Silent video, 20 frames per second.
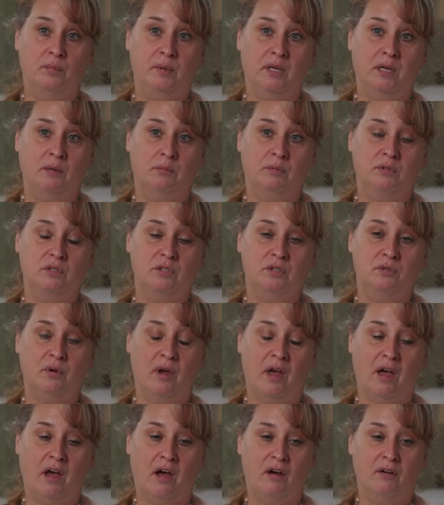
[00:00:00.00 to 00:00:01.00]
be able to
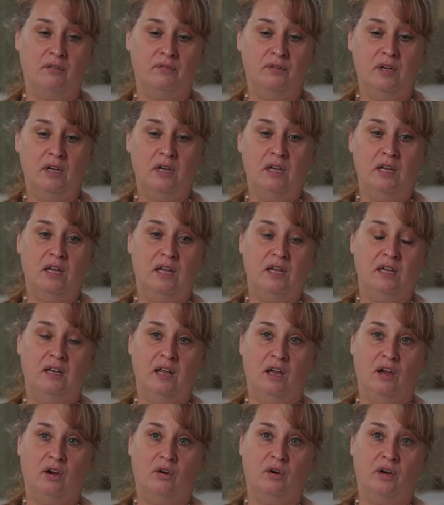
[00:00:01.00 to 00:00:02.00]
have
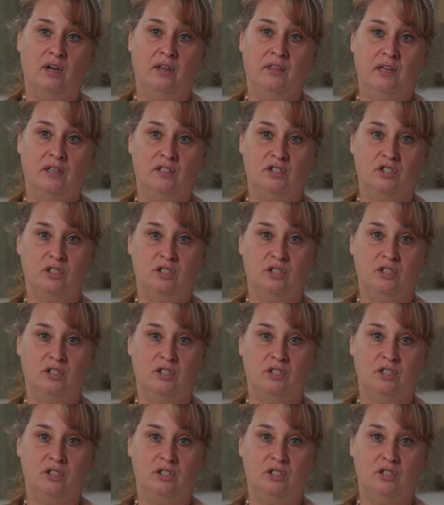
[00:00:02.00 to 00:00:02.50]
an area that's